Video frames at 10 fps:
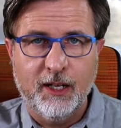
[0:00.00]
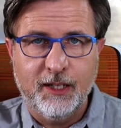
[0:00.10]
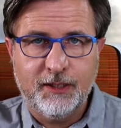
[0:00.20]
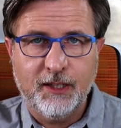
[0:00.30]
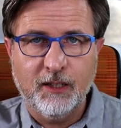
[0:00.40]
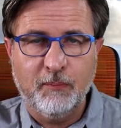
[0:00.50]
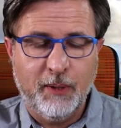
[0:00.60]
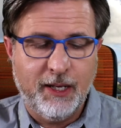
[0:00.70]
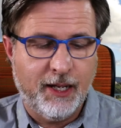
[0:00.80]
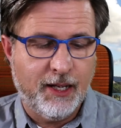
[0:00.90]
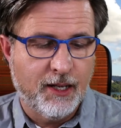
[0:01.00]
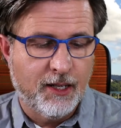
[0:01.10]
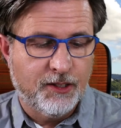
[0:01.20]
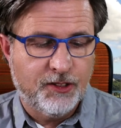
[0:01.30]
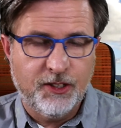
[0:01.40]
is going to be
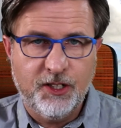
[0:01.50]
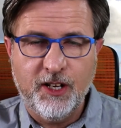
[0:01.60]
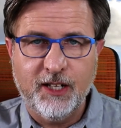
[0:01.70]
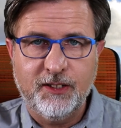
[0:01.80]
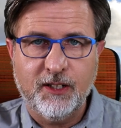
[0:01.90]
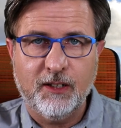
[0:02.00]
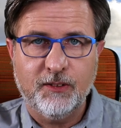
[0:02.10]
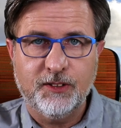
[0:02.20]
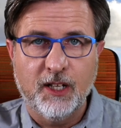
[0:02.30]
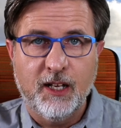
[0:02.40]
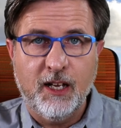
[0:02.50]
to the Gentiles.